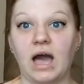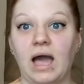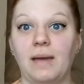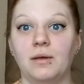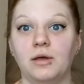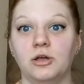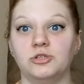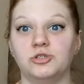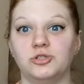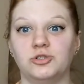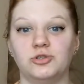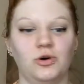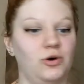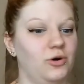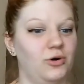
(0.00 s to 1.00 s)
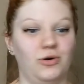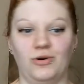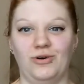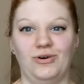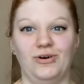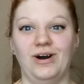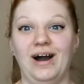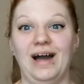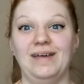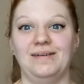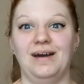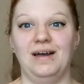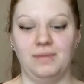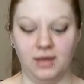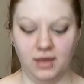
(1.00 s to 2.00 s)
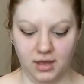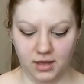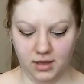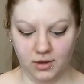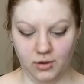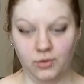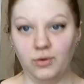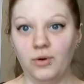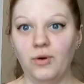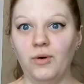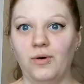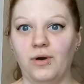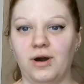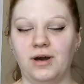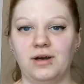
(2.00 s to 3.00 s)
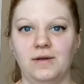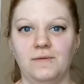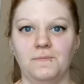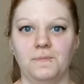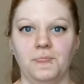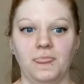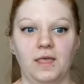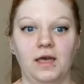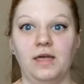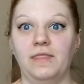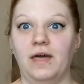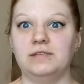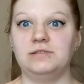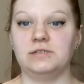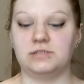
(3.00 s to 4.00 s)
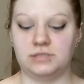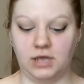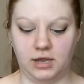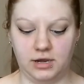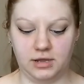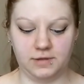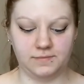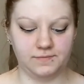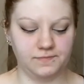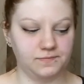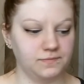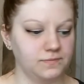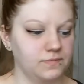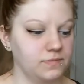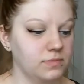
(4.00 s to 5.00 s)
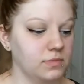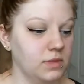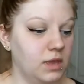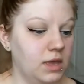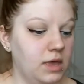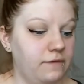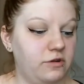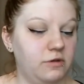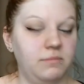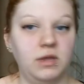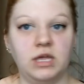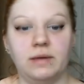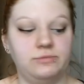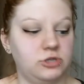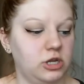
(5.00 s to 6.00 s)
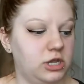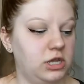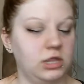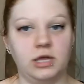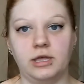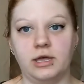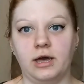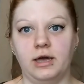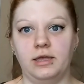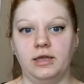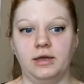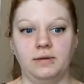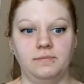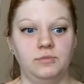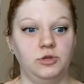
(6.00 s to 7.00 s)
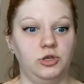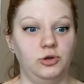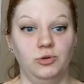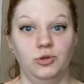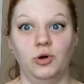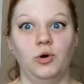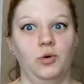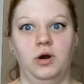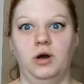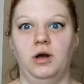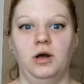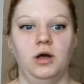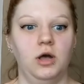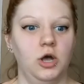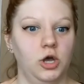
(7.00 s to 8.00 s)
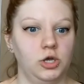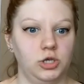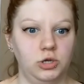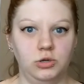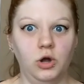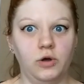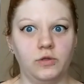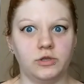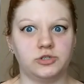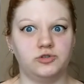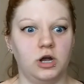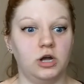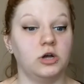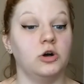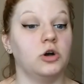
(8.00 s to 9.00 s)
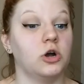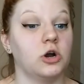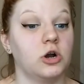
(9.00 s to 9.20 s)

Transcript: I'm whoo! That's exciting. If you're a makeup junkie like I am, you know the struggle,